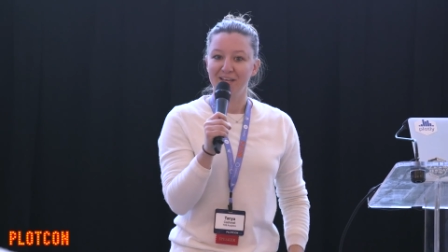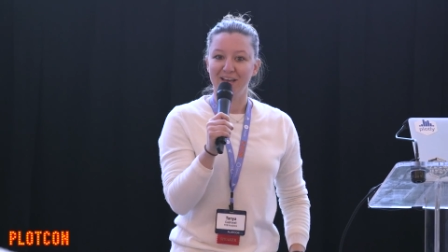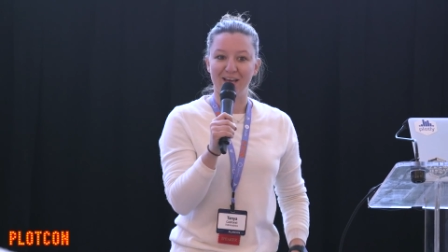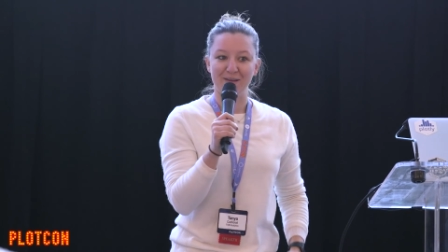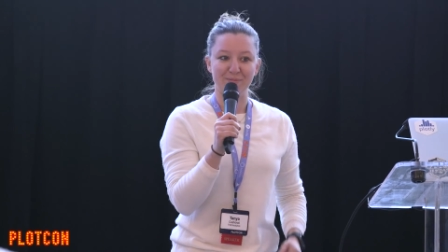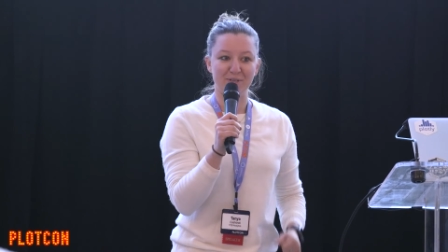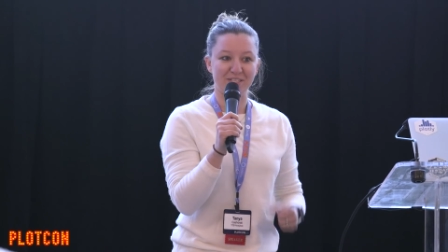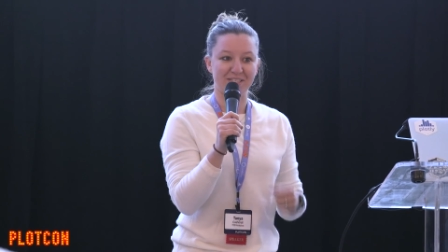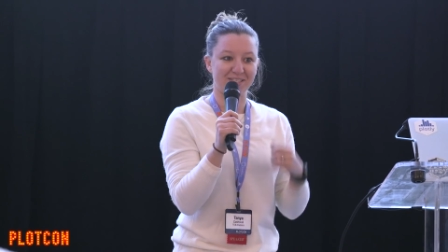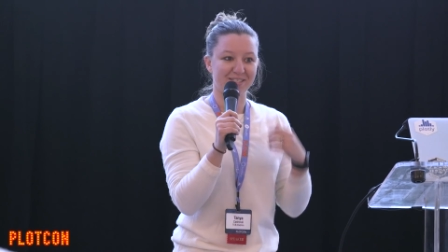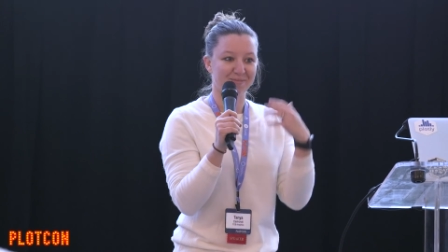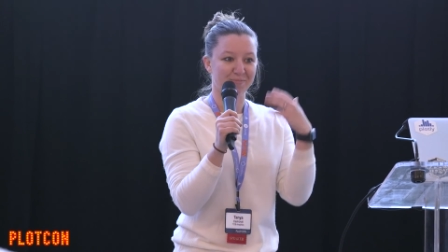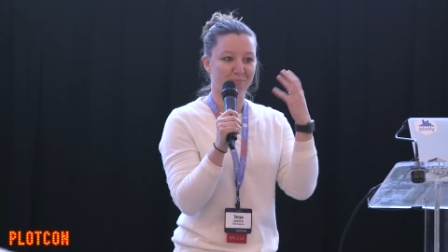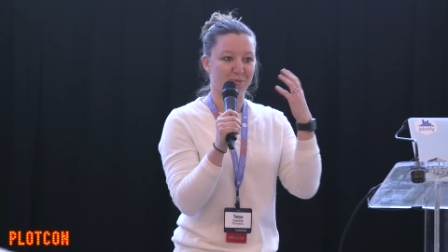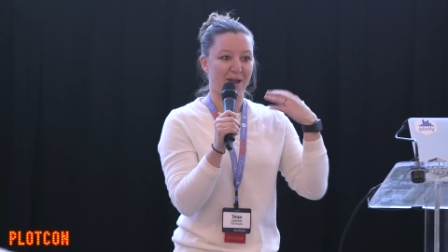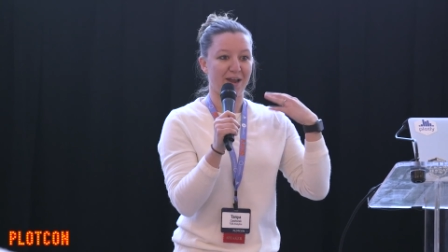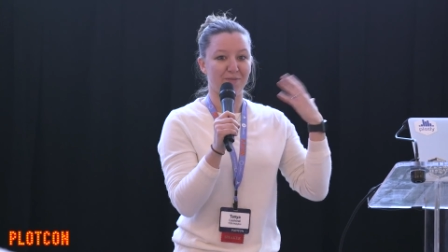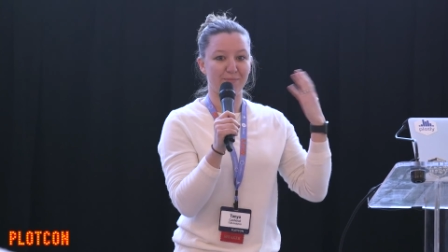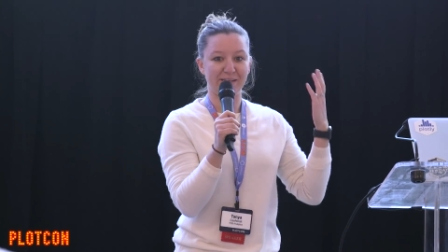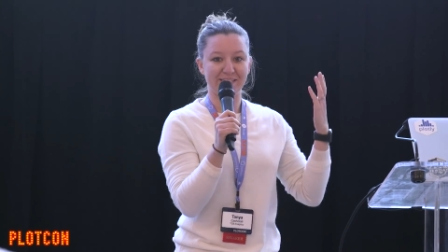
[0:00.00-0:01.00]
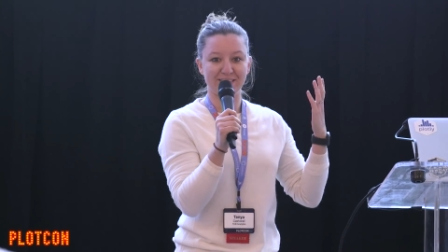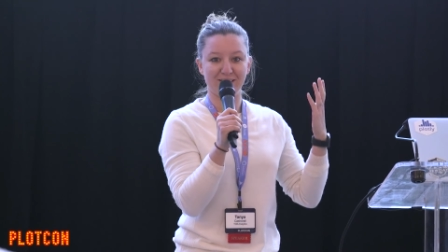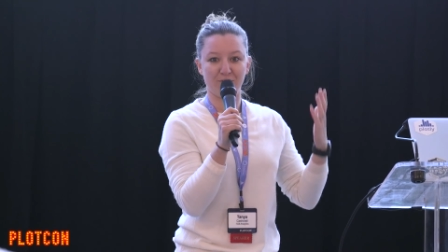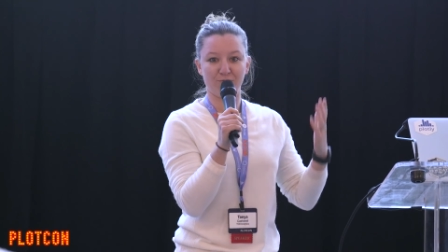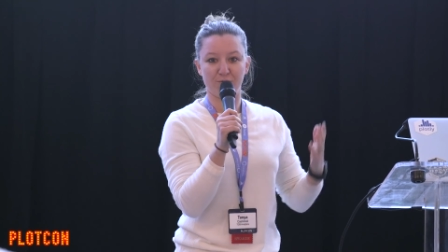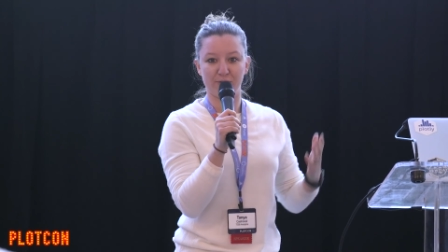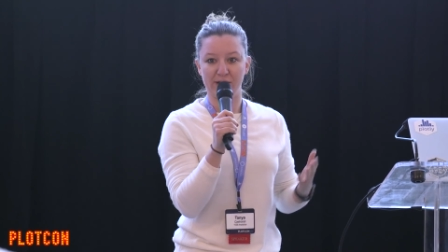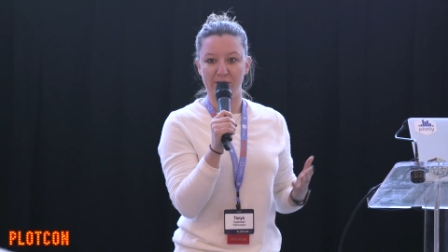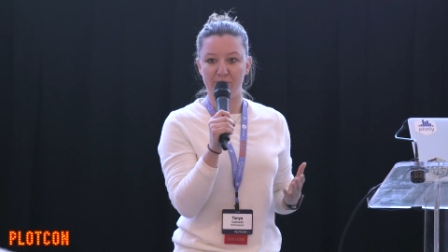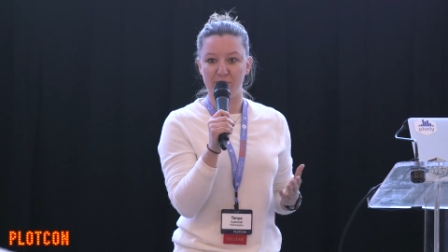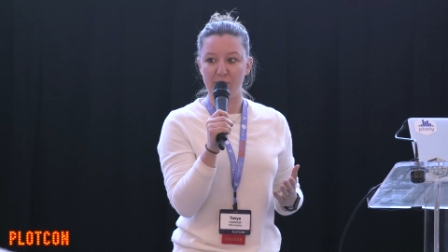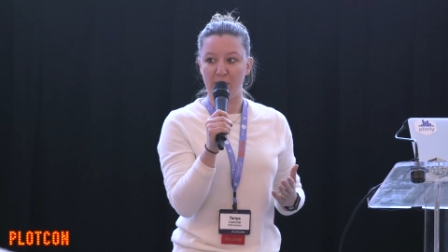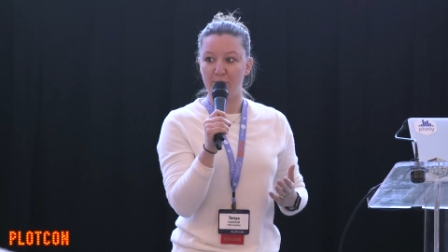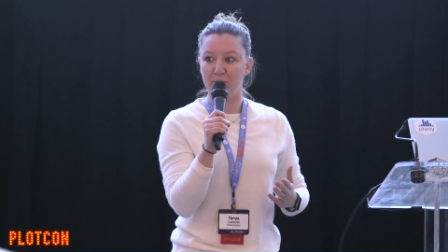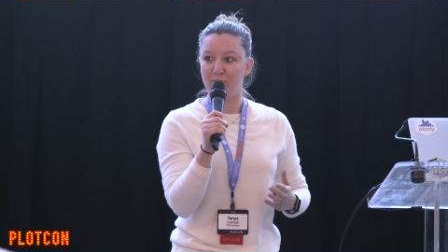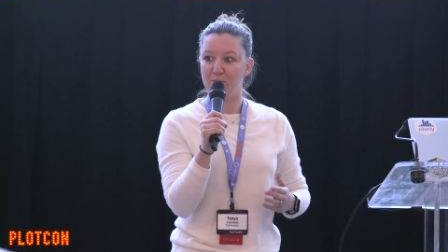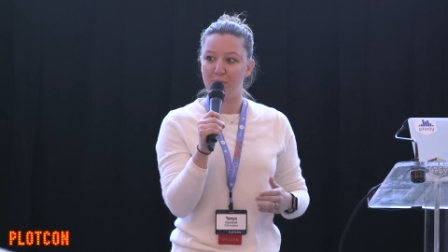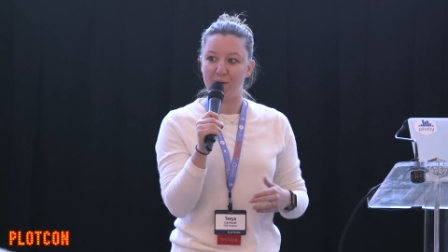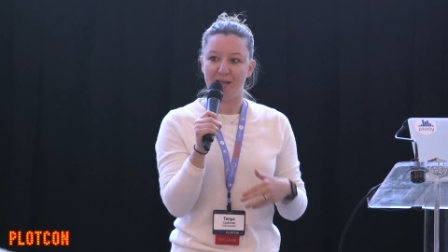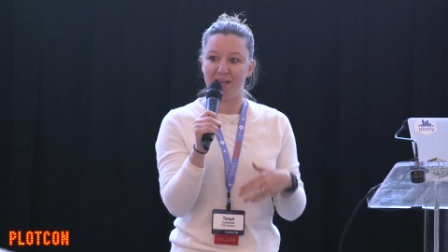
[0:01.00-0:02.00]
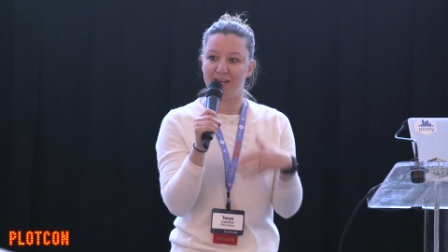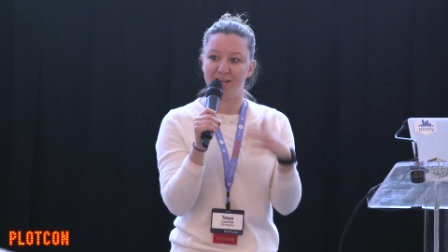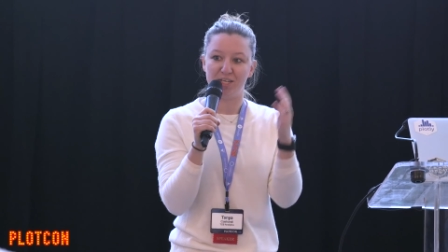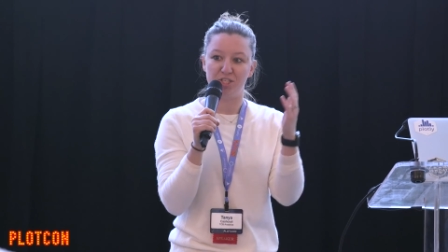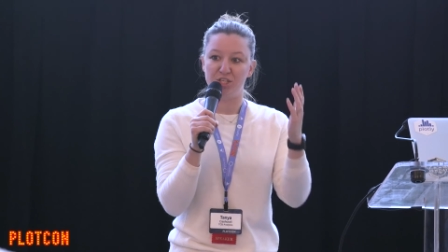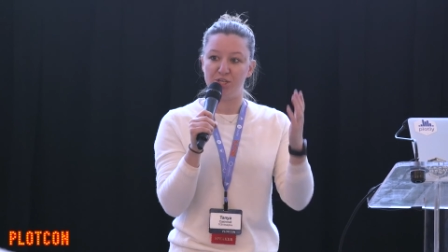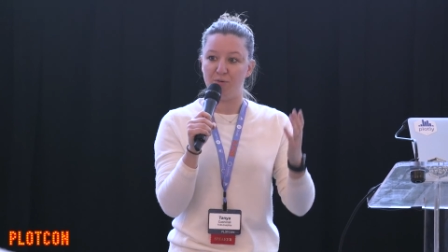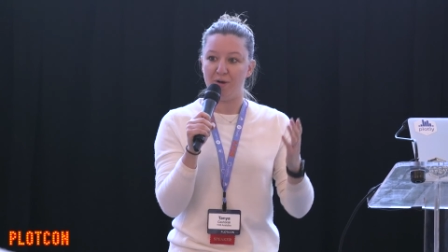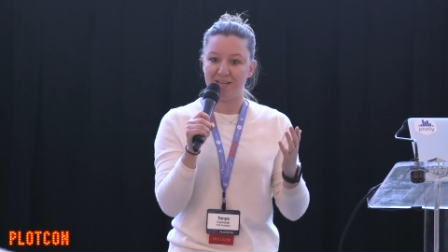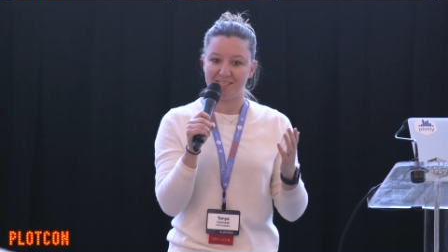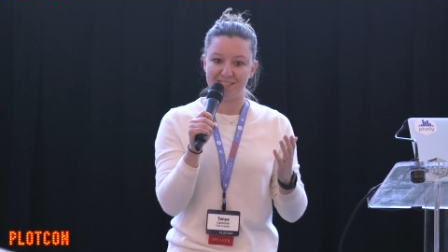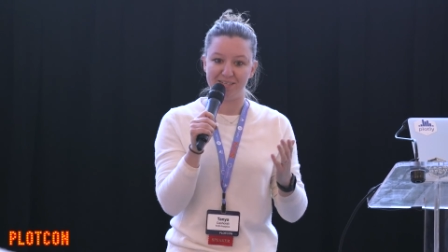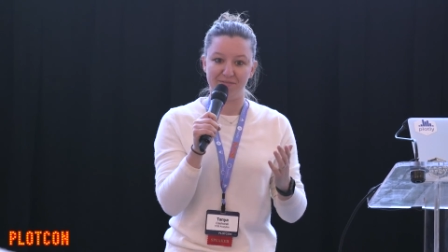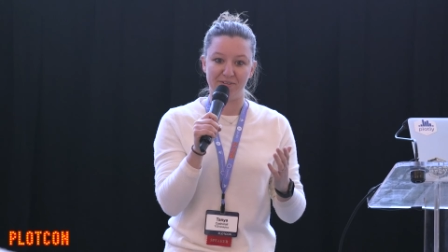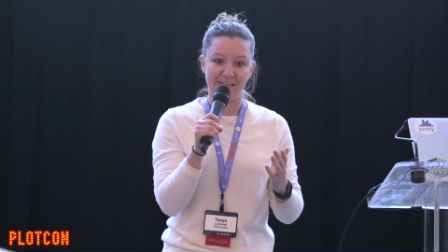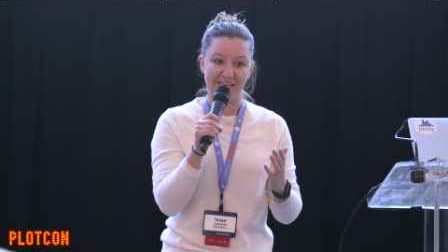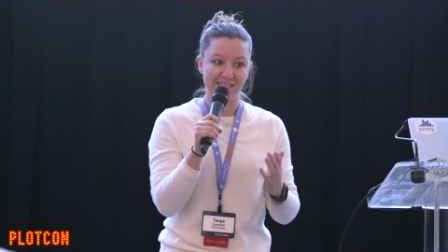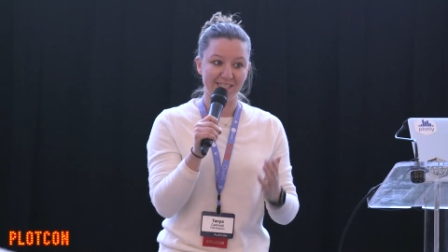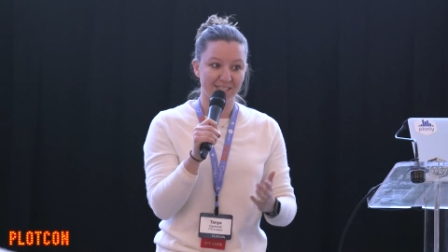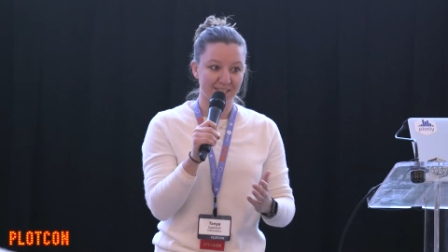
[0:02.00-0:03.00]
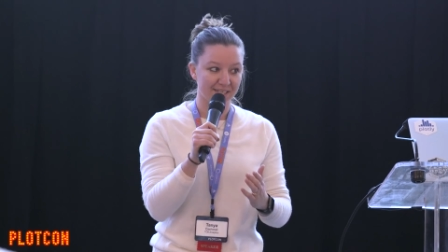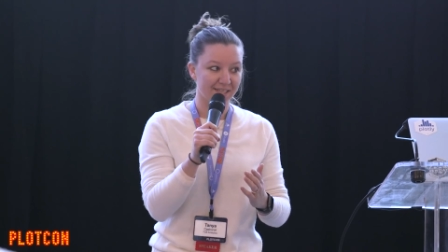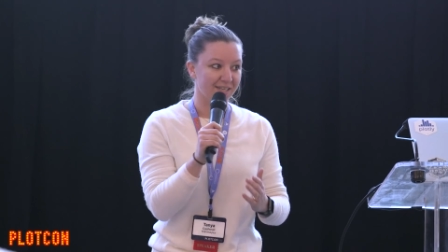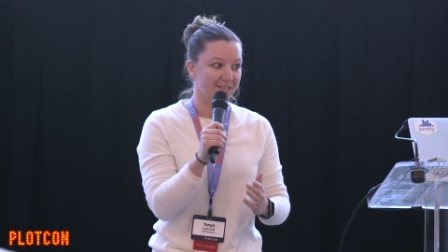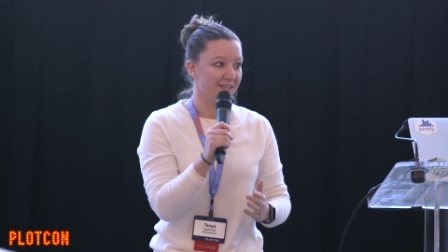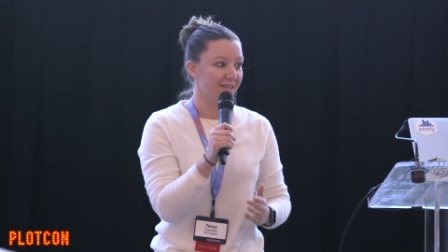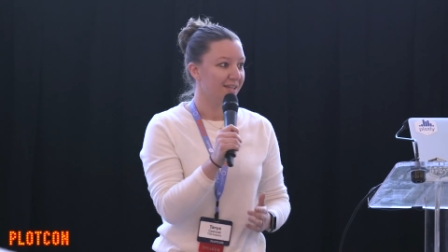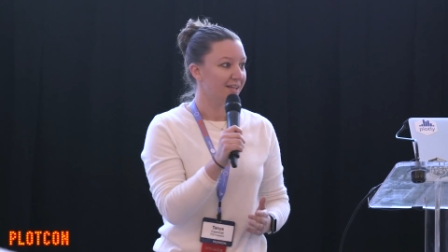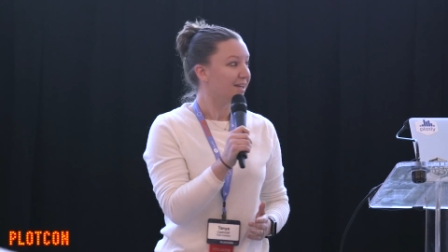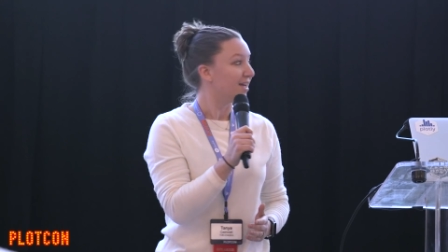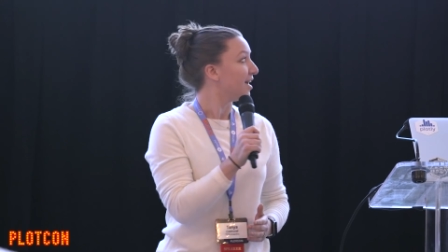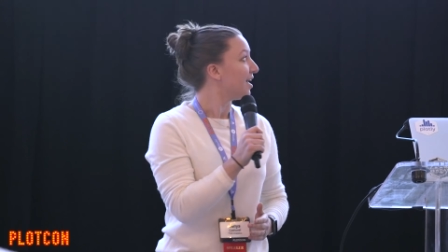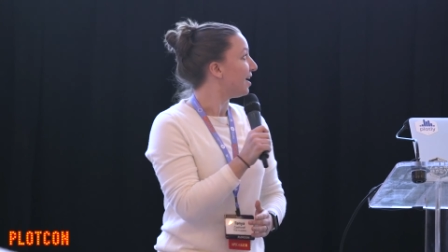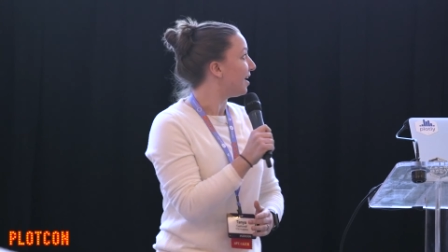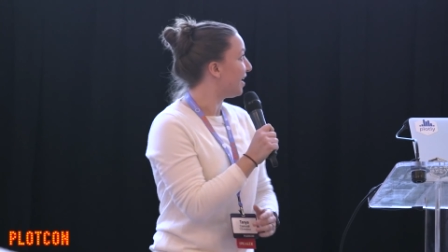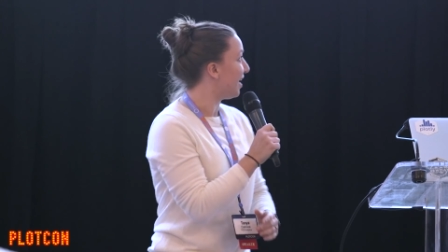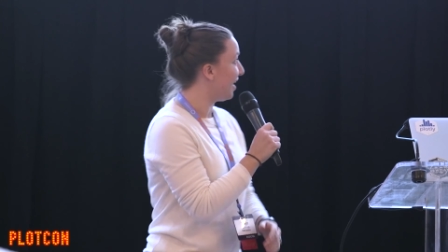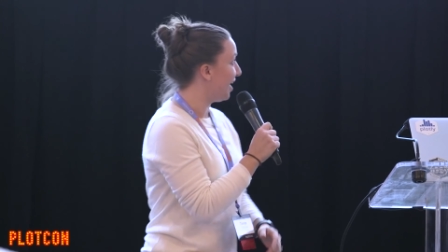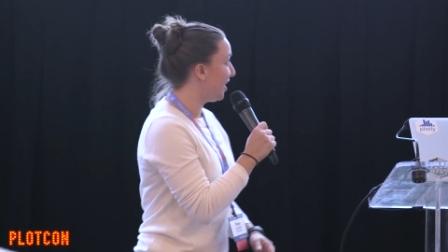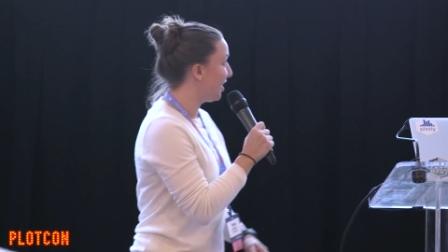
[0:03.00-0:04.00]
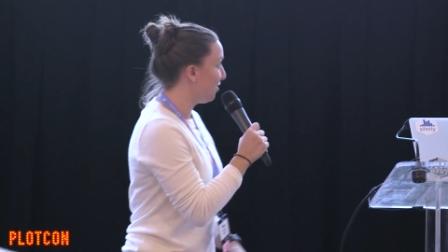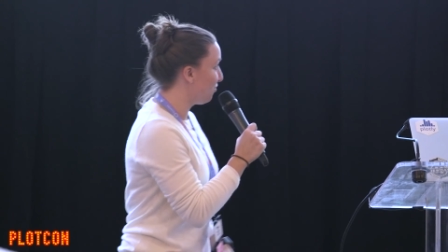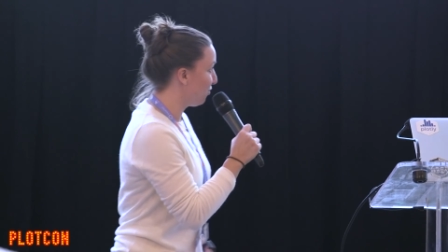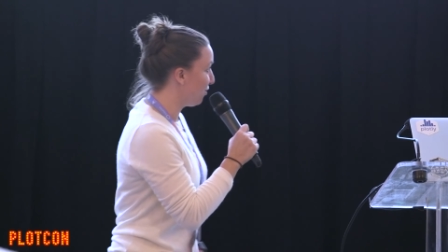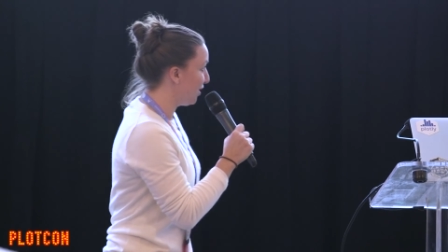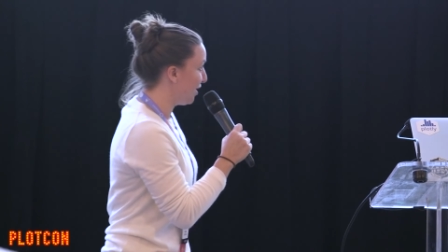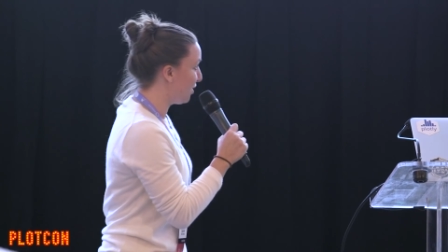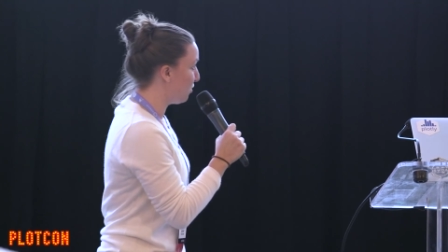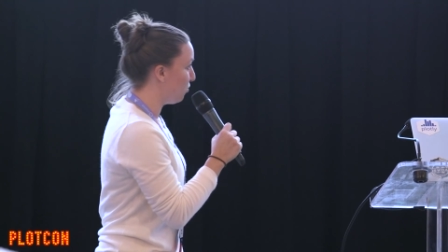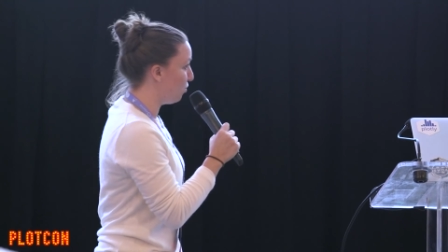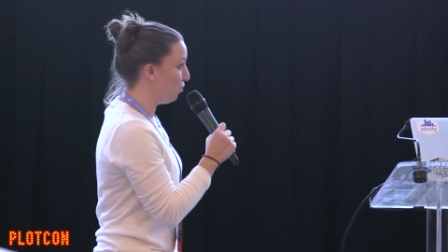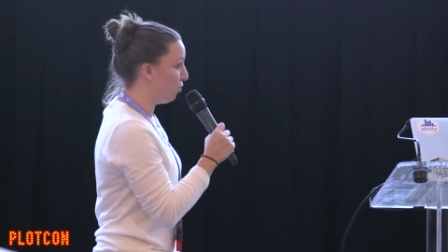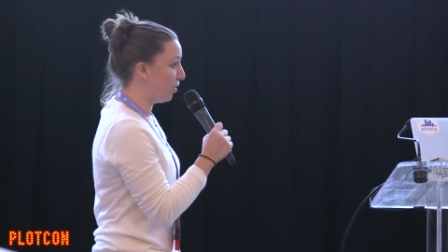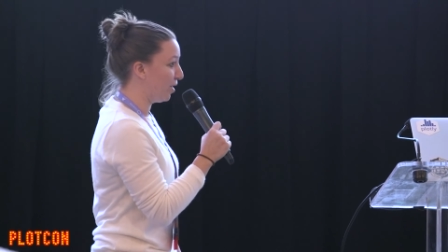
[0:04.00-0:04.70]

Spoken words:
I'm just proud of myself when I remember what a GWAS even is. Really cool